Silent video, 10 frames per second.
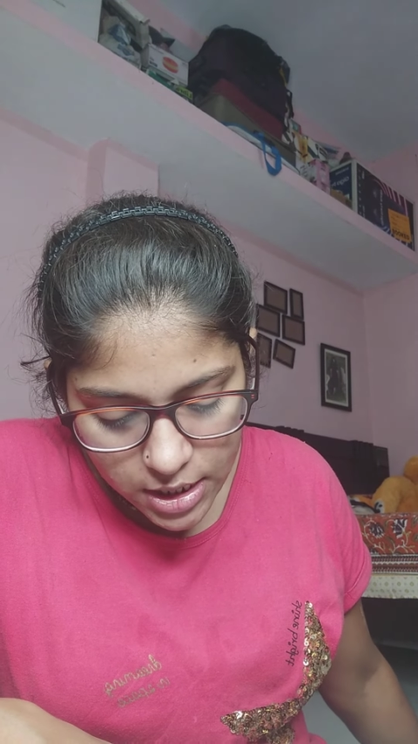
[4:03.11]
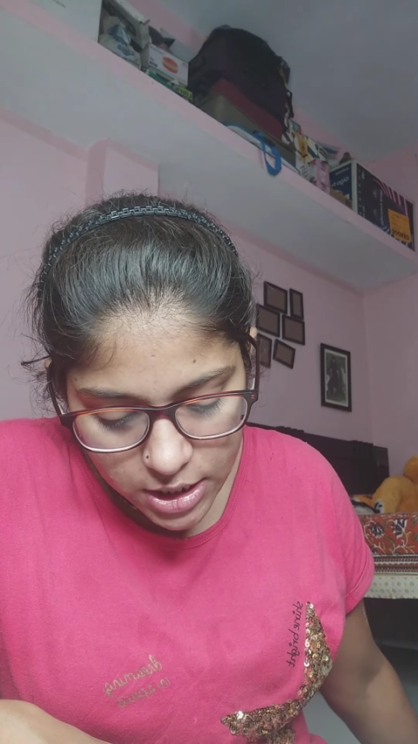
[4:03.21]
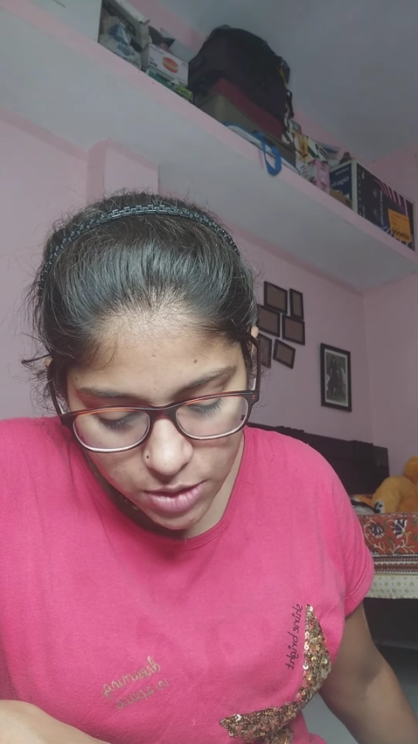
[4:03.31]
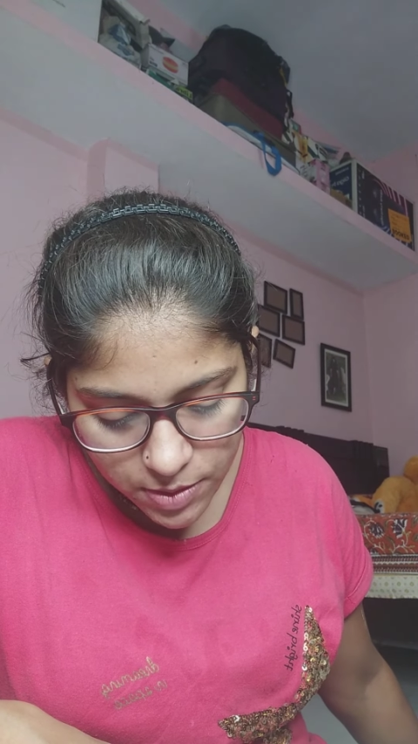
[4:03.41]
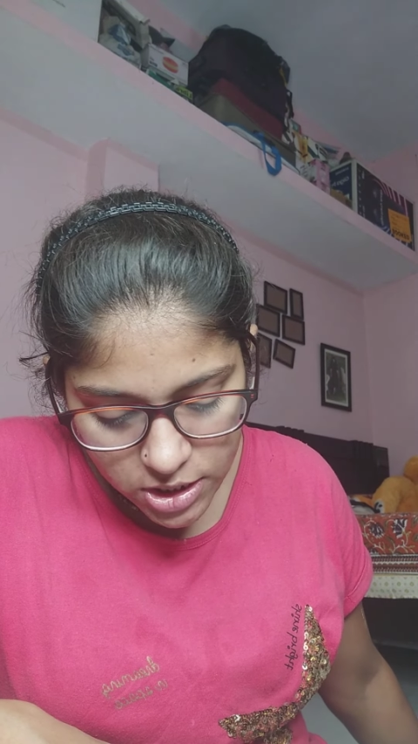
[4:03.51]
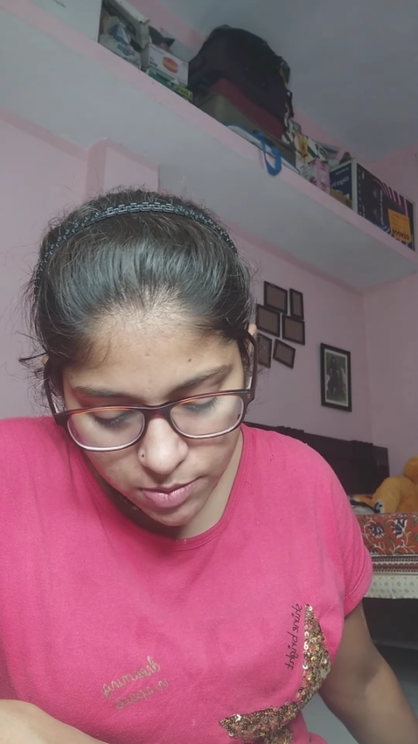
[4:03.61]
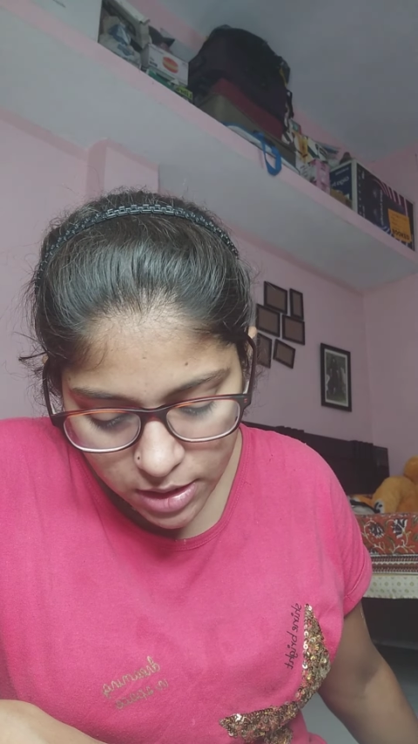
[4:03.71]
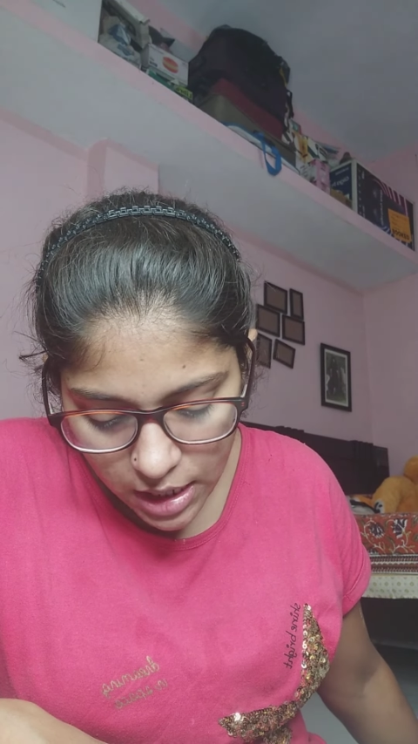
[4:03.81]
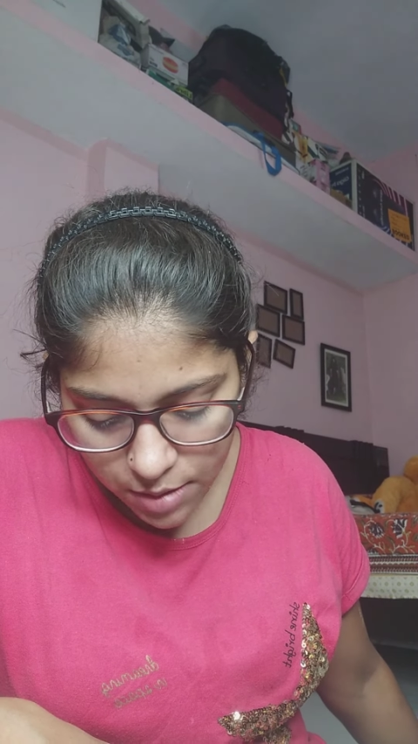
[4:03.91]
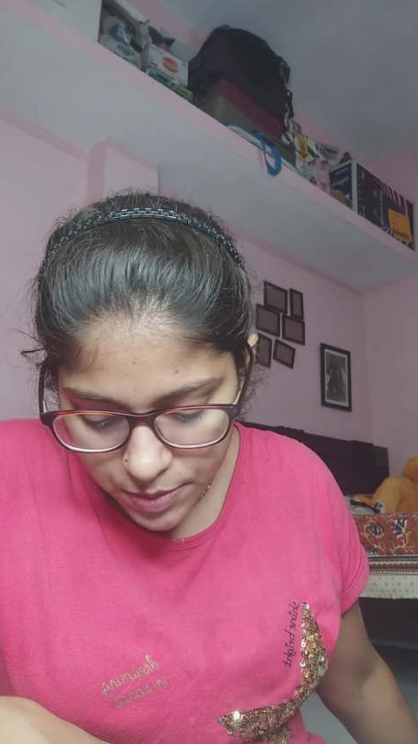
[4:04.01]

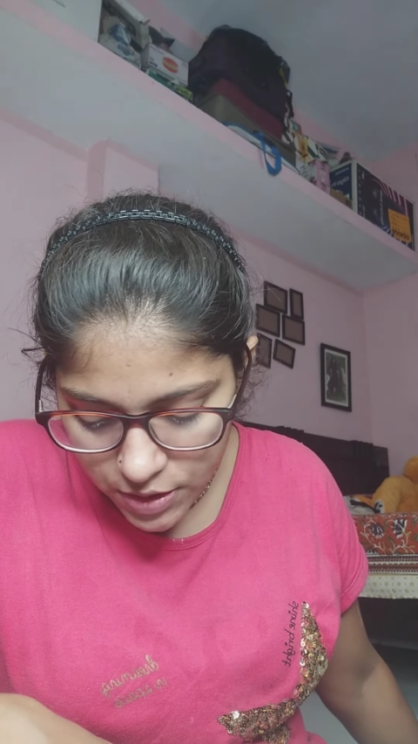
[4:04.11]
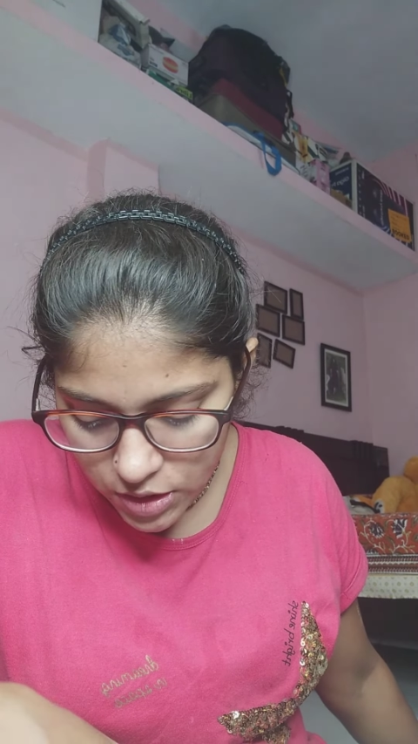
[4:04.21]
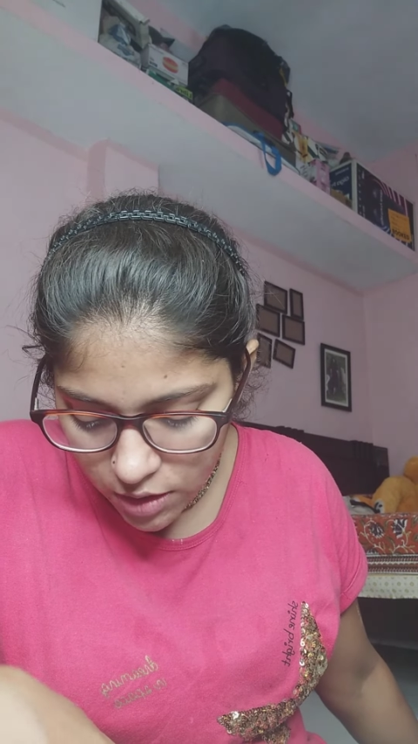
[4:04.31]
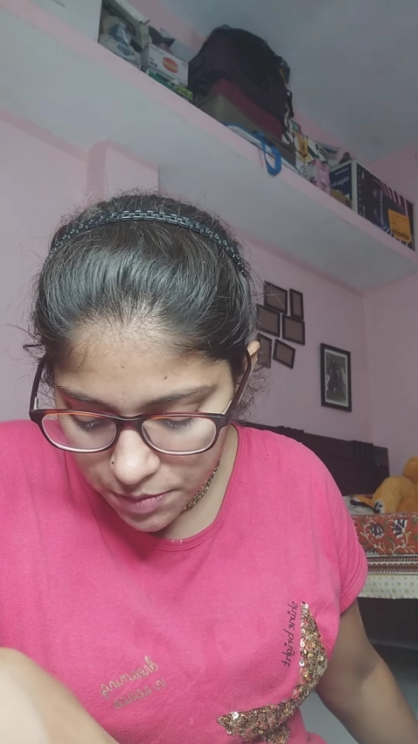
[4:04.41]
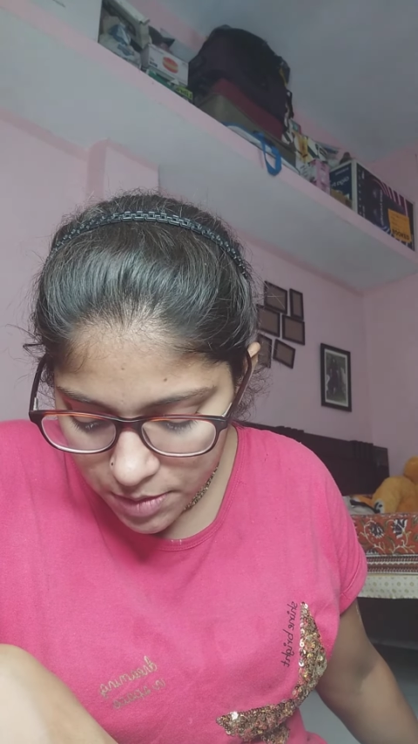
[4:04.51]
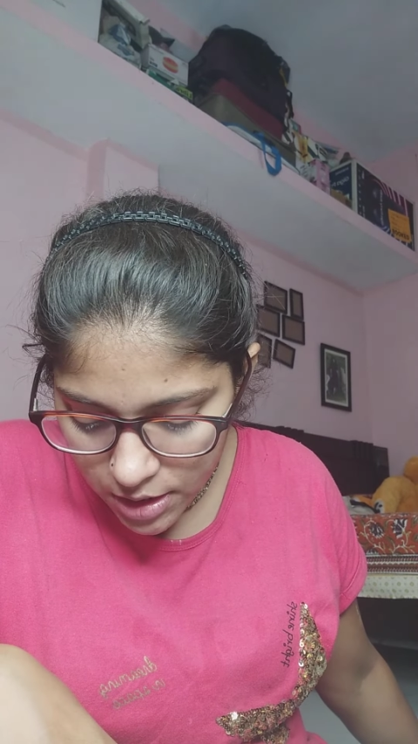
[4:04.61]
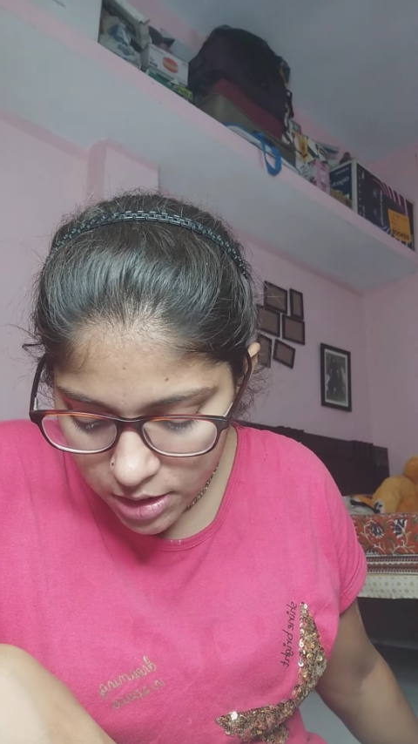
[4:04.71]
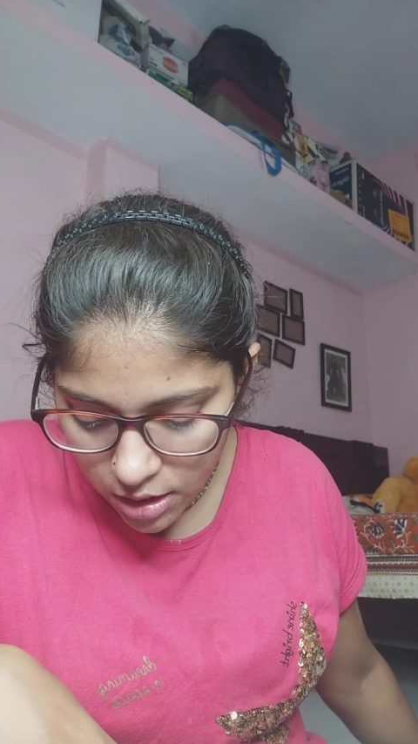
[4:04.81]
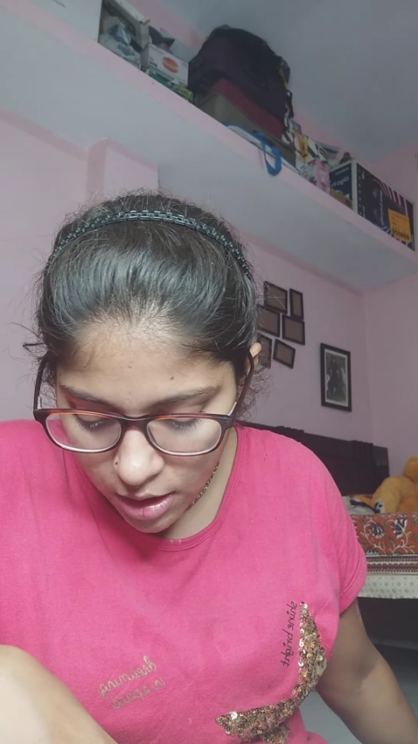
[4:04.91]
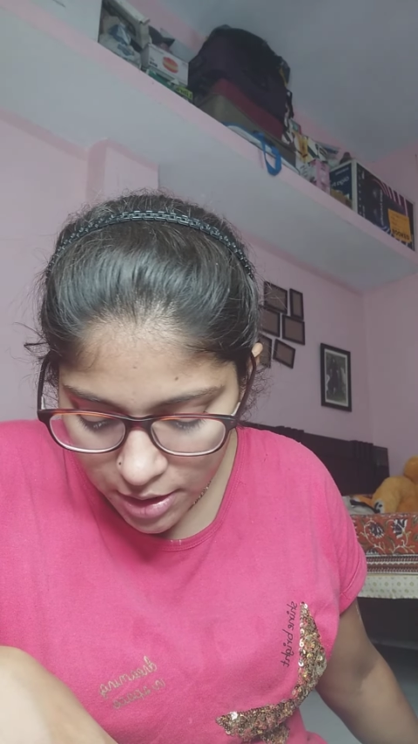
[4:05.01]
Specimens are preserved in
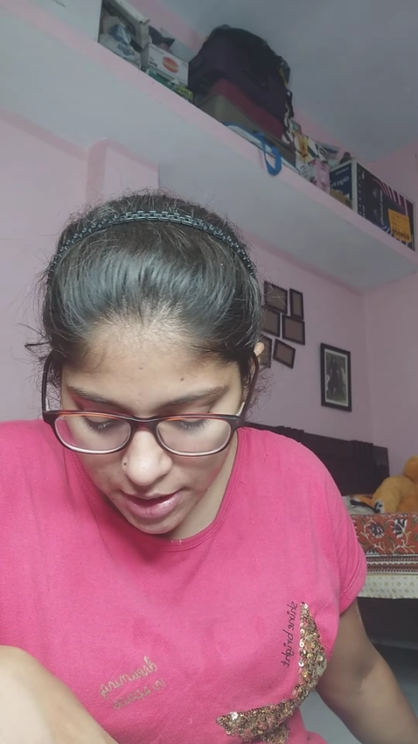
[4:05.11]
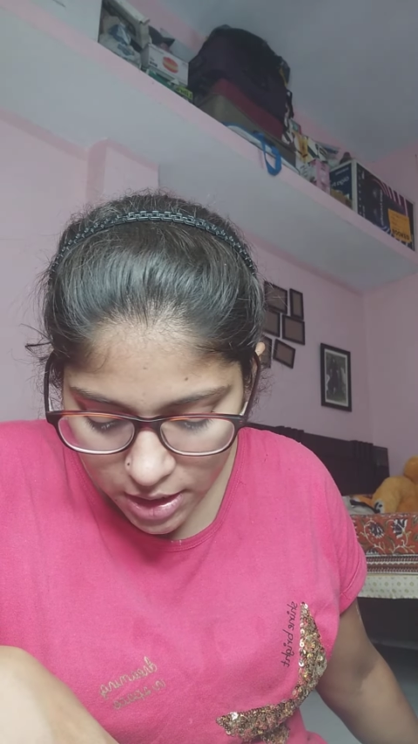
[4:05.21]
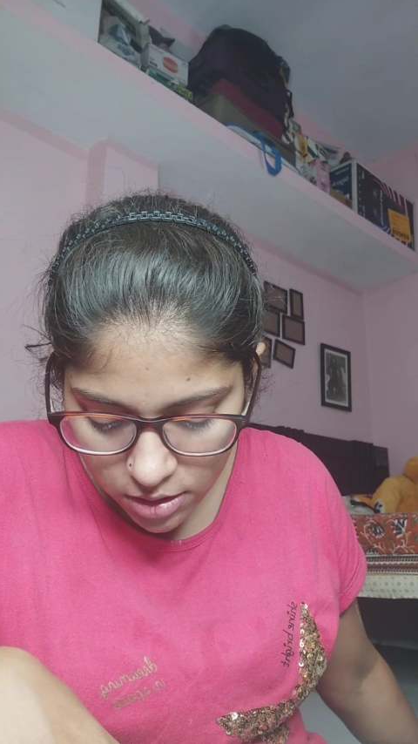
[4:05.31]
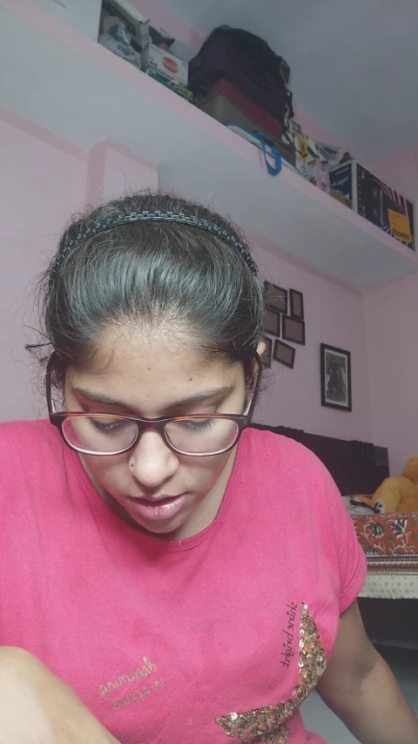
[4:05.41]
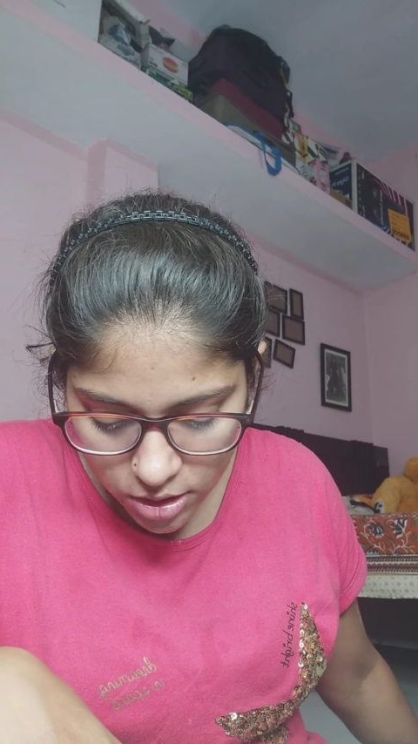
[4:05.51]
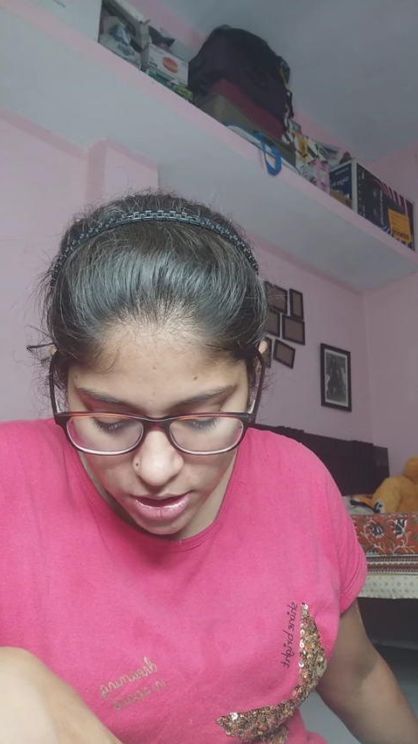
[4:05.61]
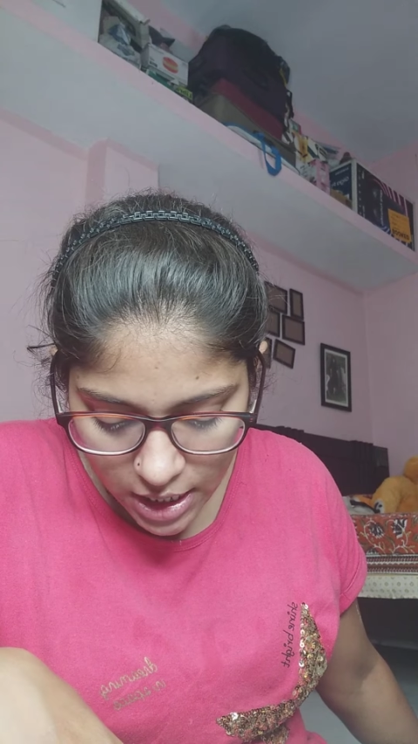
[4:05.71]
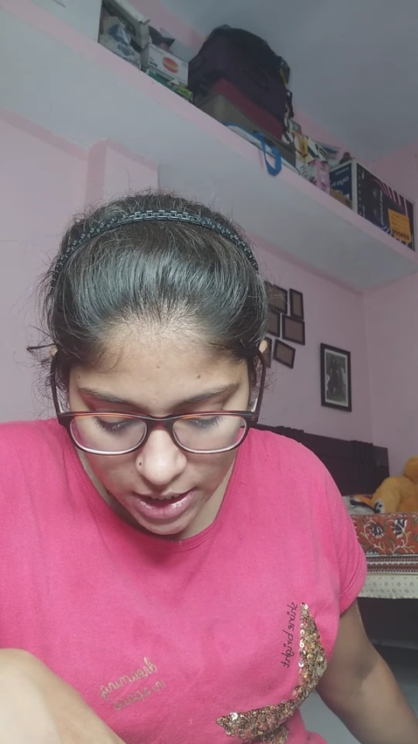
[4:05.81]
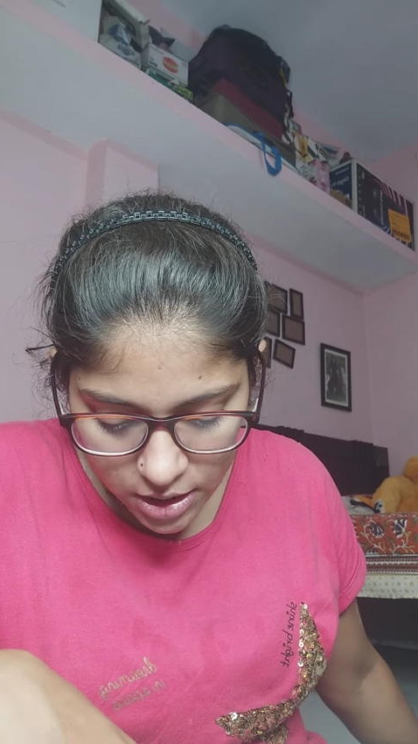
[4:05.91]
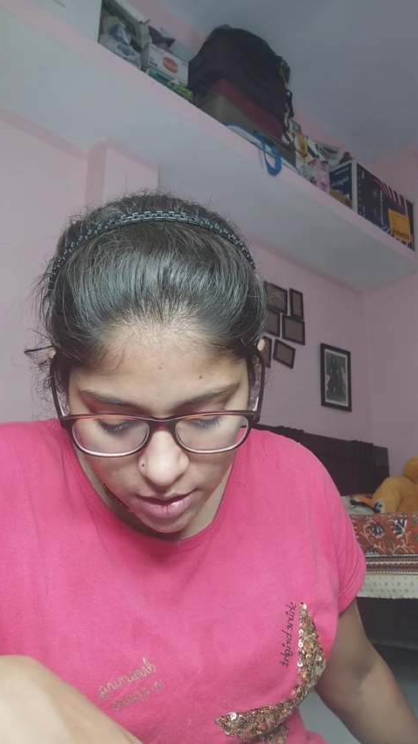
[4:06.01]
the container or jar
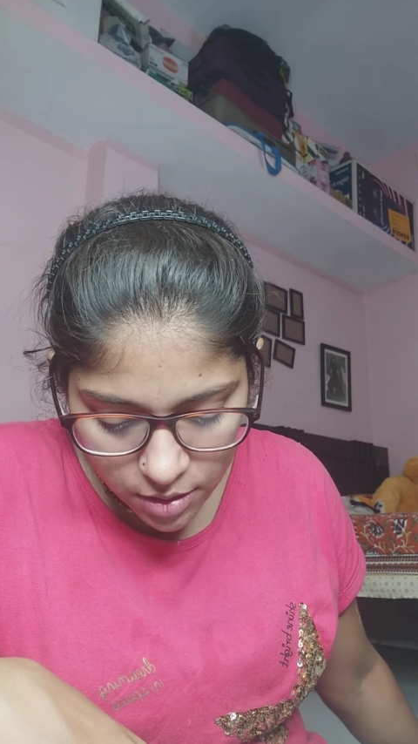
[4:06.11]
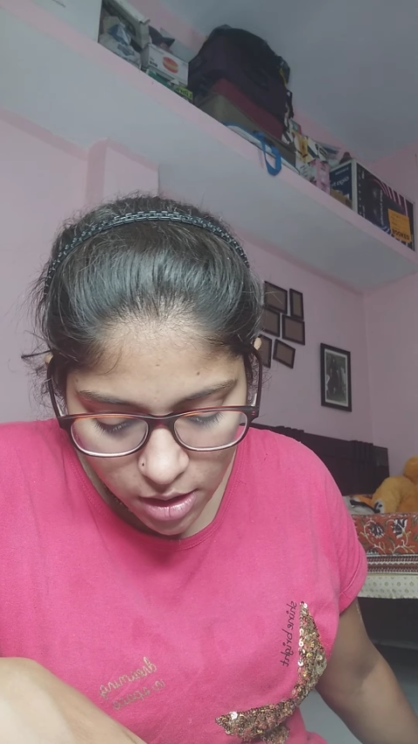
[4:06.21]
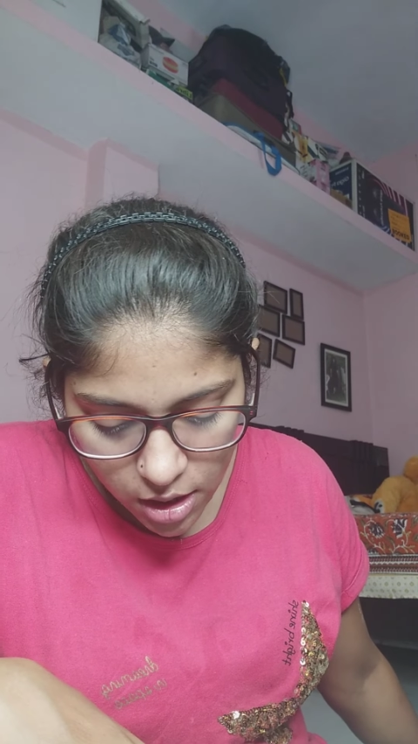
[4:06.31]
in the